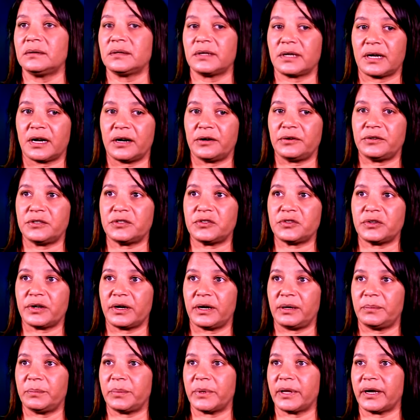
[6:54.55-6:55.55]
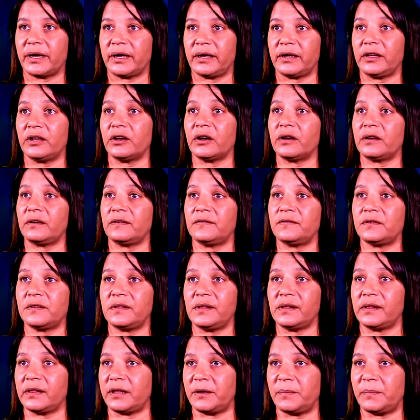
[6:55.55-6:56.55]
current Australian player going for
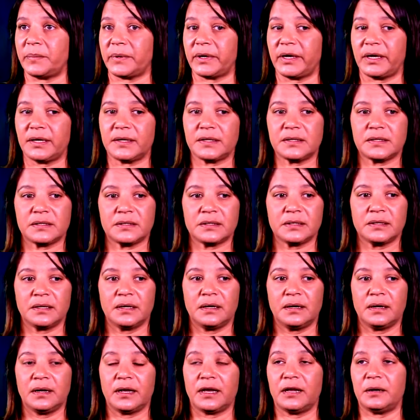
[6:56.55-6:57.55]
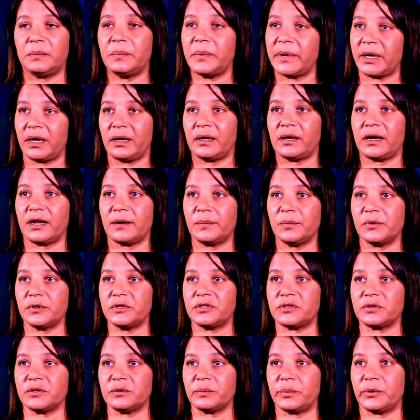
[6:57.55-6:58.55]
the Olympics and being an
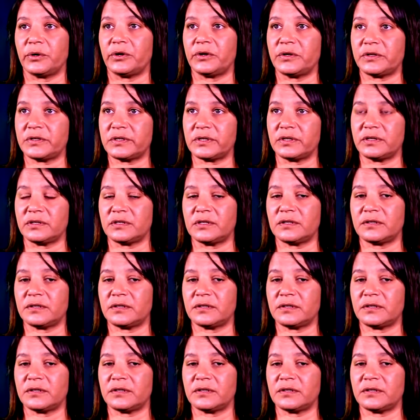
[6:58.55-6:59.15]
Aboriginal person.